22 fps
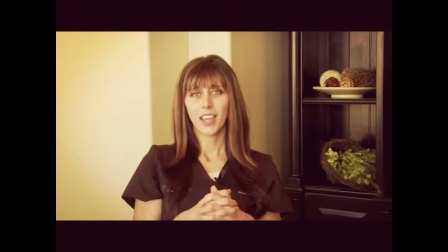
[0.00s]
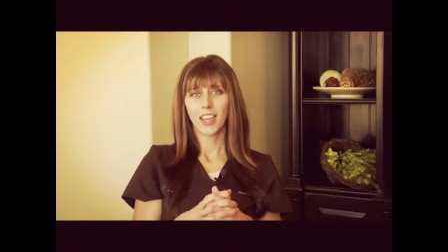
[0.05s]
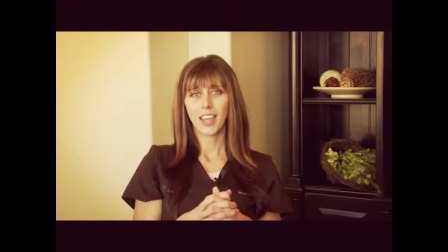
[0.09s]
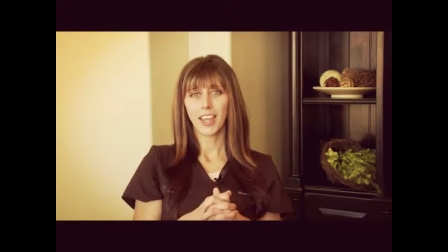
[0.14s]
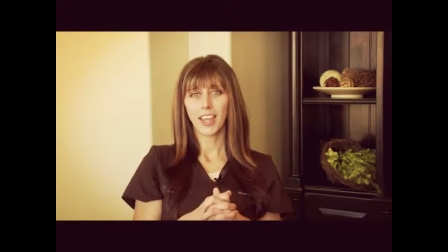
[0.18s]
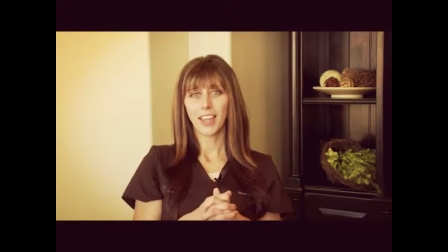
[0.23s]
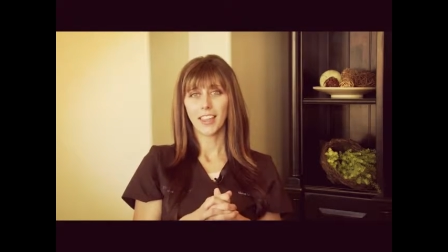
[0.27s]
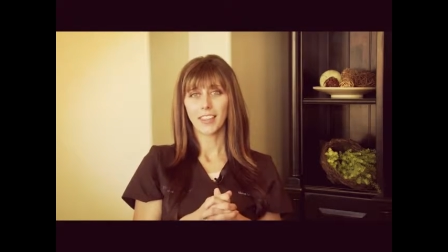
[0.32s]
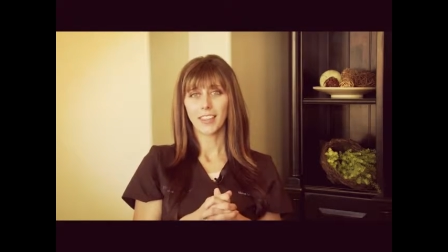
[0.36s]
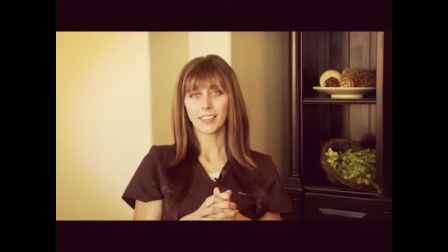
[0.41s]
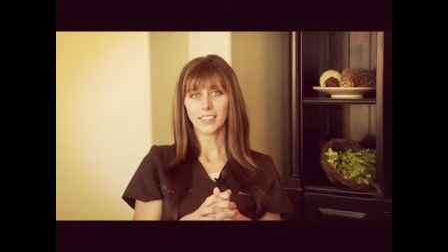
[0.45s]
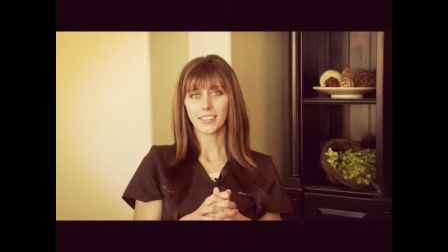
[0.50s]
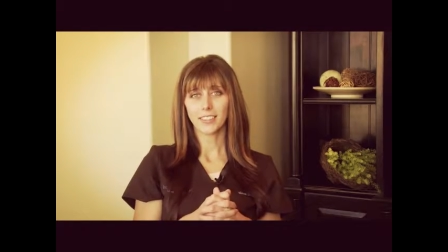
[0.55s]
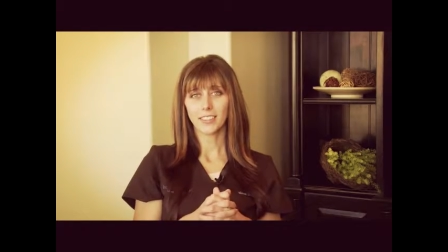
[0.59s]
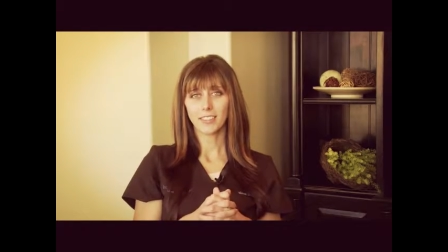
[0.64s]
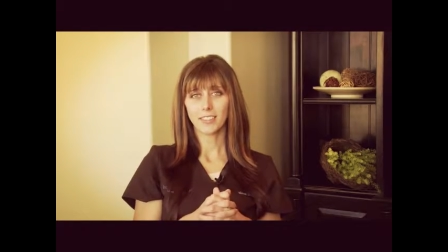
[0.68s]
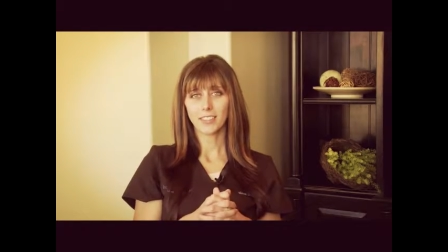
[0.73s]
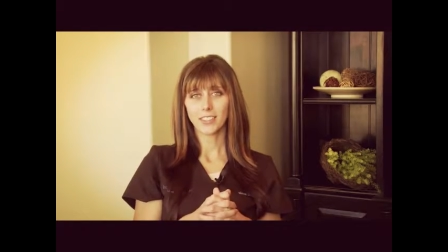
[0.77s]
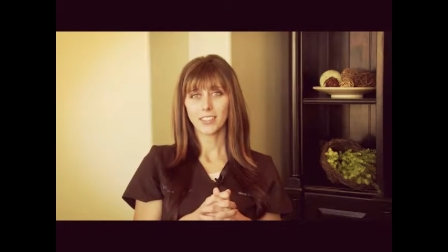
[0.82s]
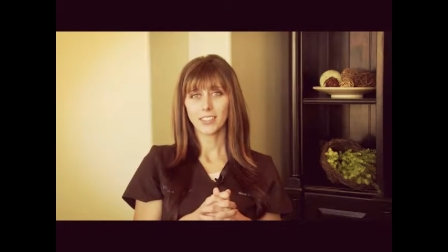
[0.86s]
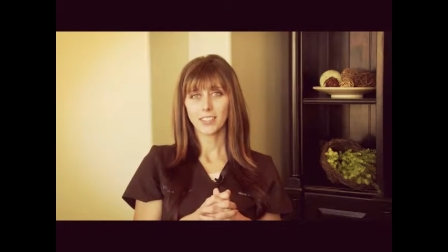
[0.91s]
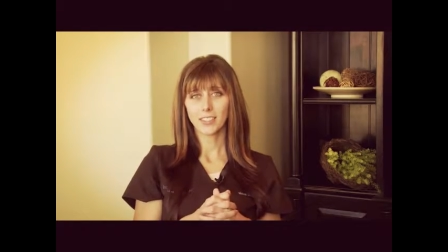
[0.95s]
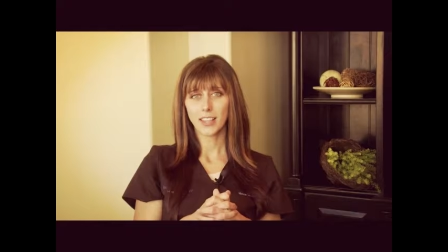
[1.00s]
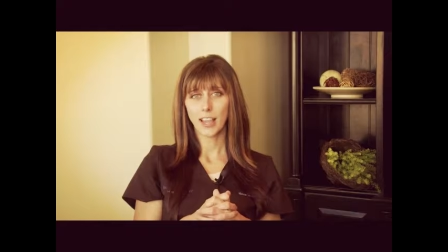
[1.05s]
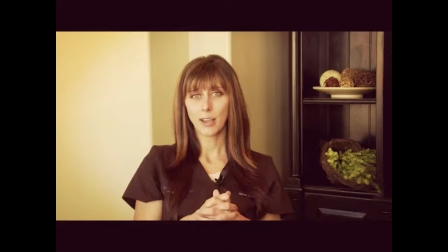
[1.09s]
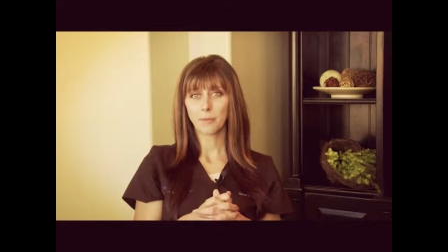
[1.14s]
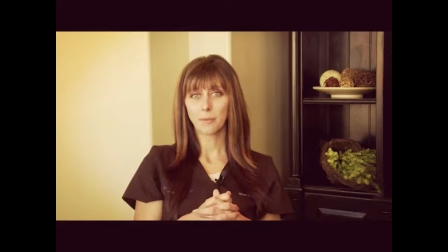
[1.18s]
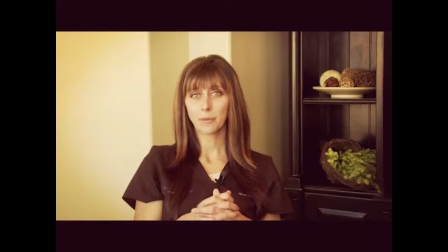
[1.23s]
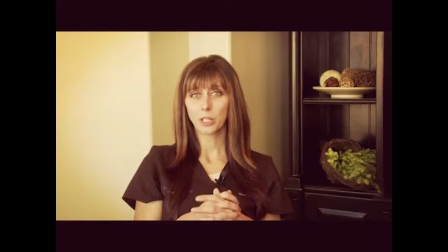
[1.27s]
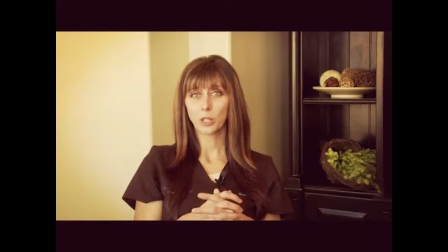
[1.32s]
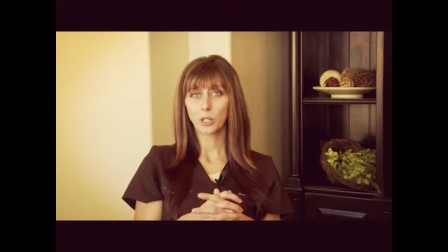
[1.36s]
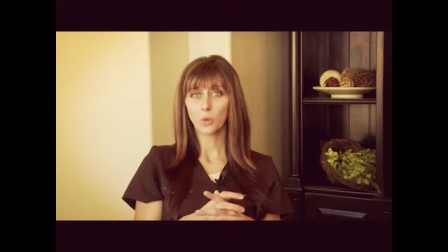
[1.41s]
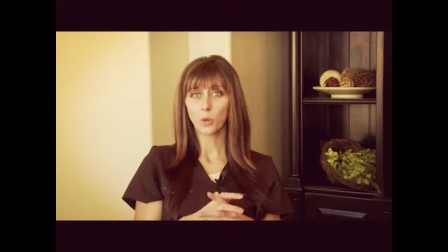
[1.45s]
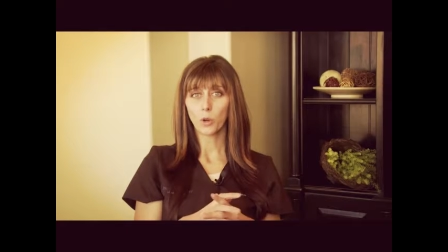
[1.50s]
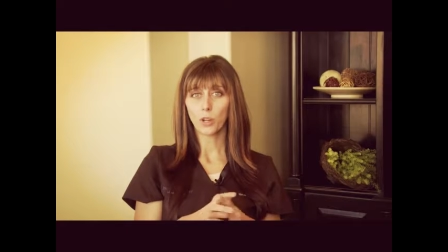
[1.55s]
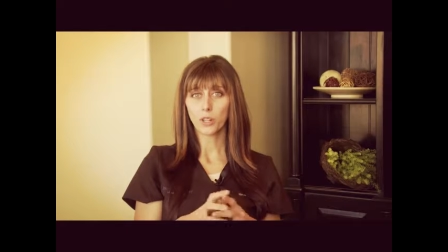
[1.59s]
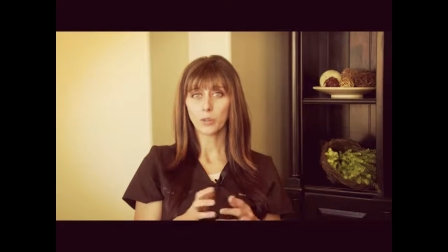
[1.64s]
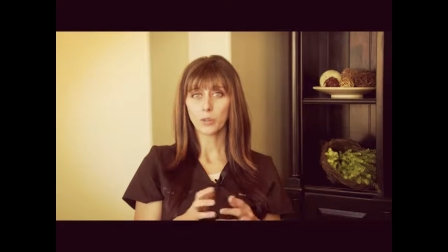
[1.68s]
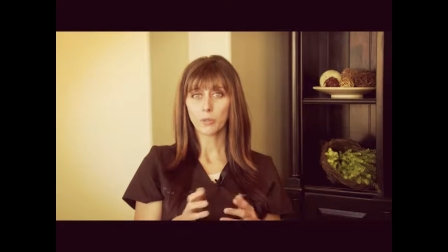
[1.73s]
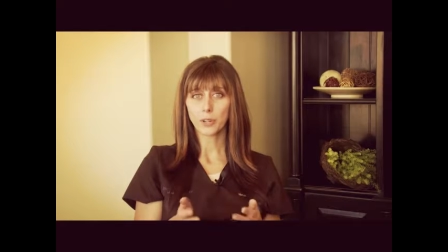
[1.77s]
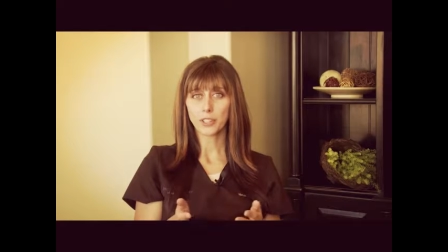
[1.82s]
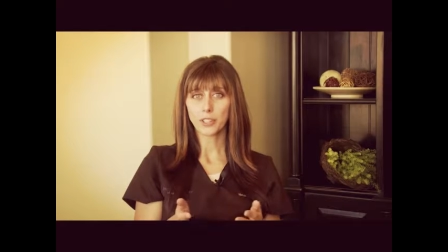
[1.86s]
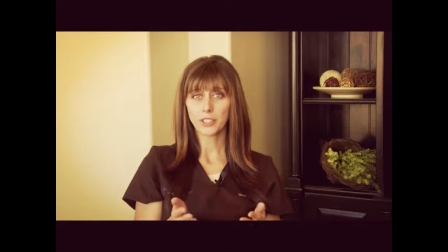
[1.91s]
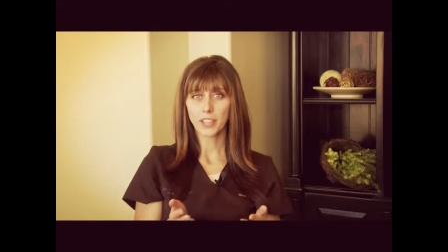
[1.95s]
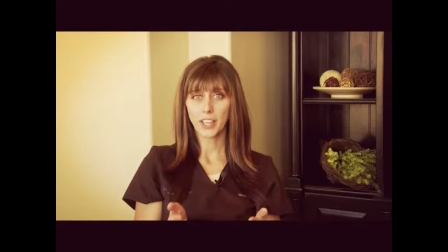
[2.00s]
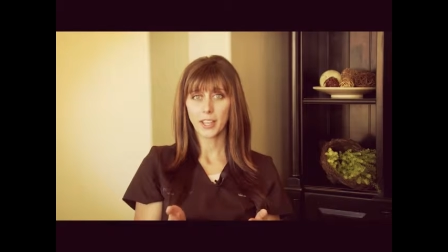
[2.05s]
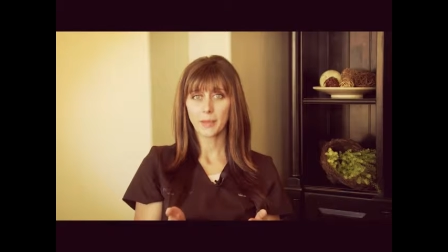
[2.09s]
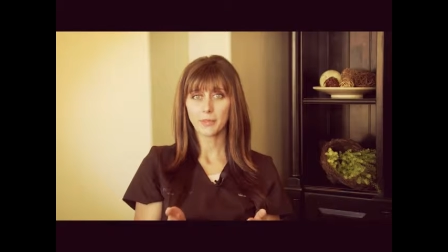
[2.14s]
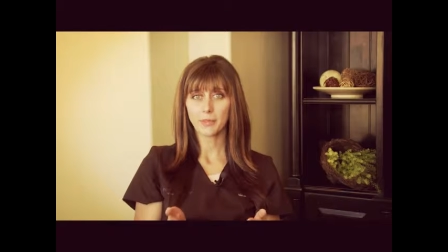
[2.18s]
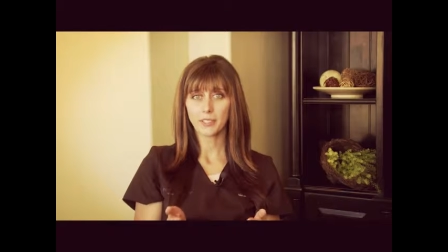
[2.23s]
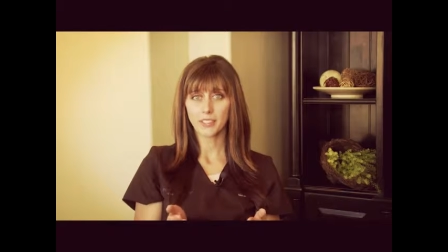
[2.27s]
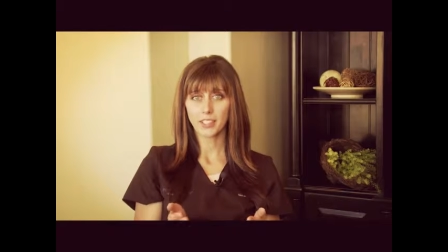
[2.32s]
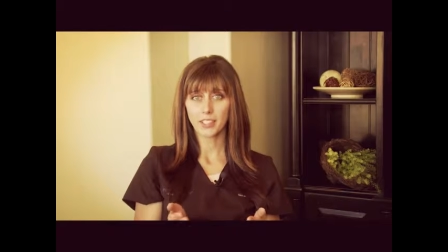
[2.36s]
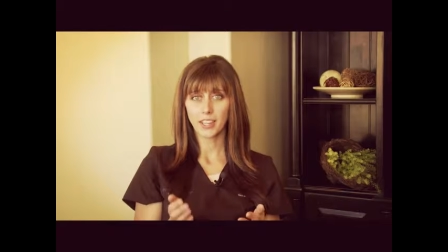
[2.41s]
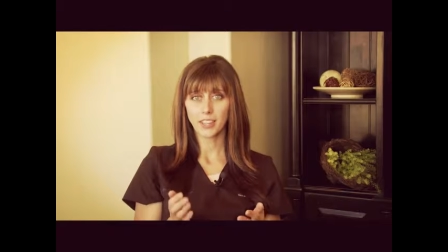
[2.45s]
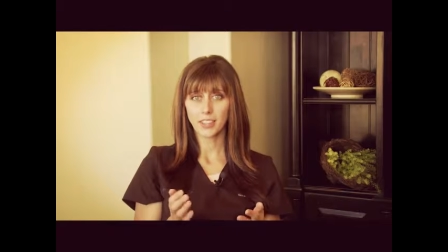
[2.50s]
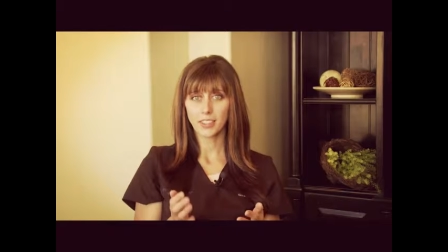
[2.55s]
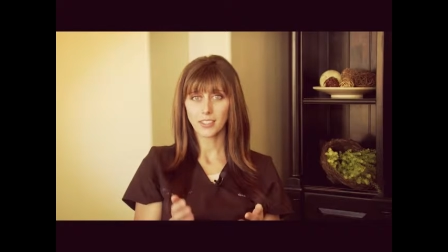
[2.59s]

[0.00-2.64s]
And if this is happening one or more times a day,